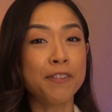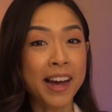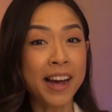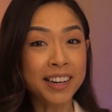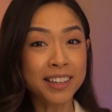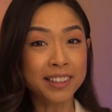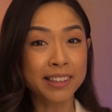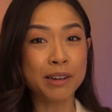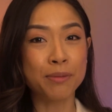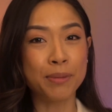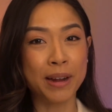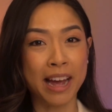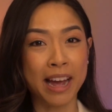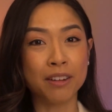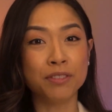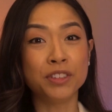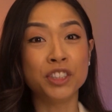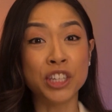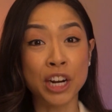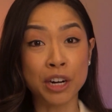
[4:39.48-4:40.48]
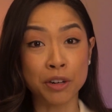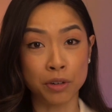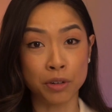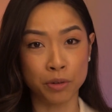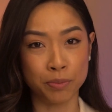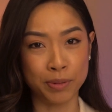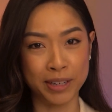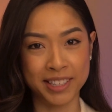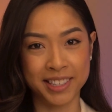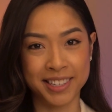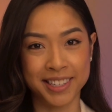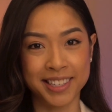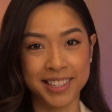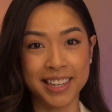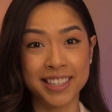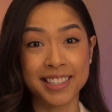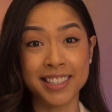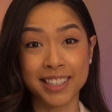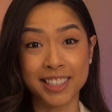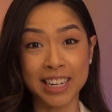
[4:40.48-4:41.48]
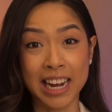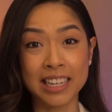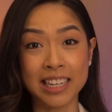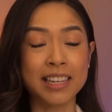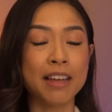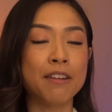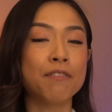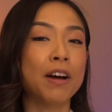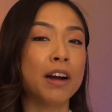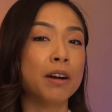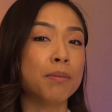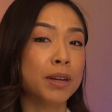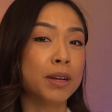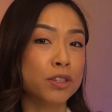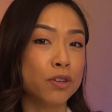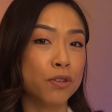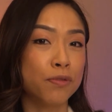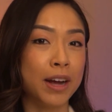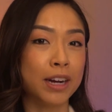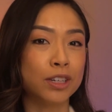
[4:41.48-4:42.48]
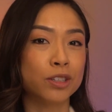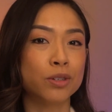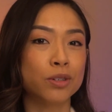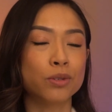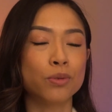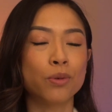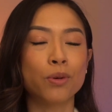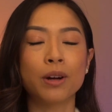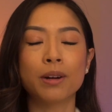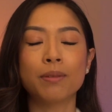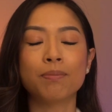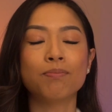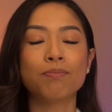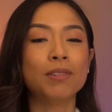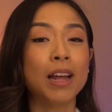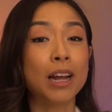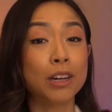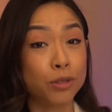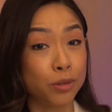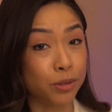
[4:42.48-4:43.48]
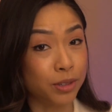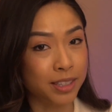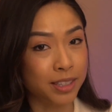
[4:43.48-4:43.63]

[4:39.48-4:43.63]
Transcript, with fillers: Finally, we have general risks, such as environmental factors or natural